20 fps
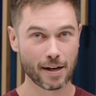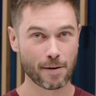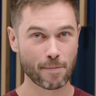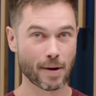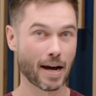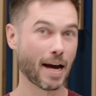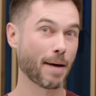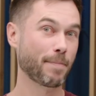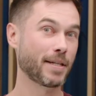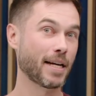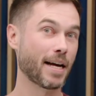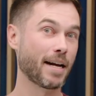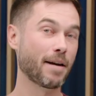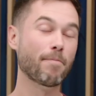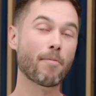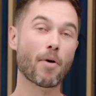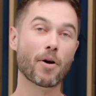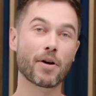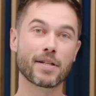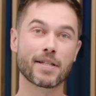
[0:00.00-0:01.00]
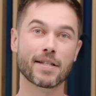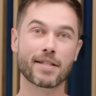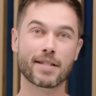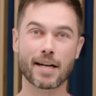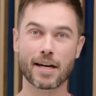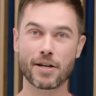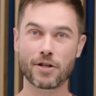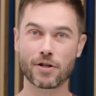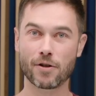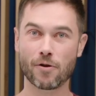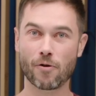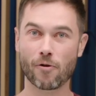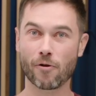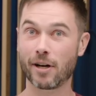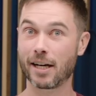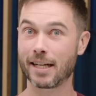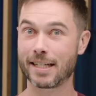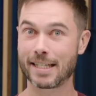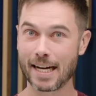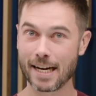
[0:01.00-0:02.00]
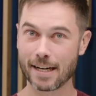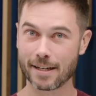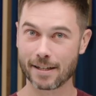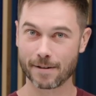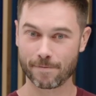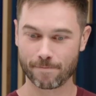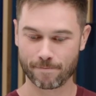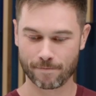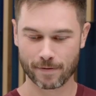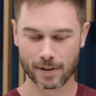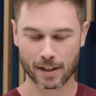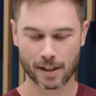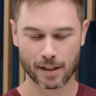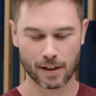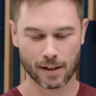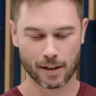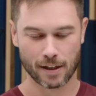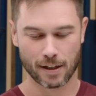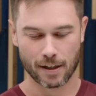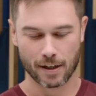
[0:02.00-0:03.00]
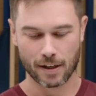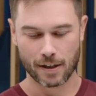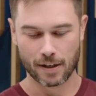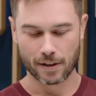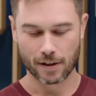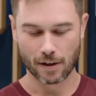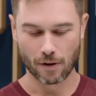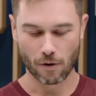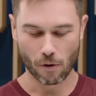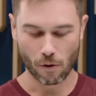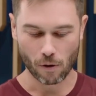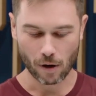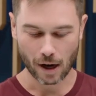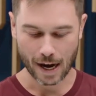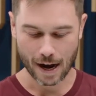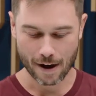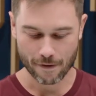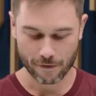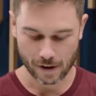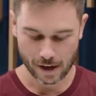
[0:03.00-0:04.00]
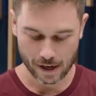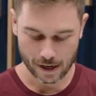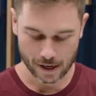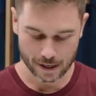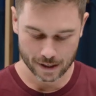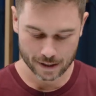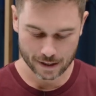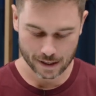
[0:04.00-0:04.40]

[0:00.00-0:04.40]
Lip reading: perhaps at a monitor station or in a tent. So all I have here is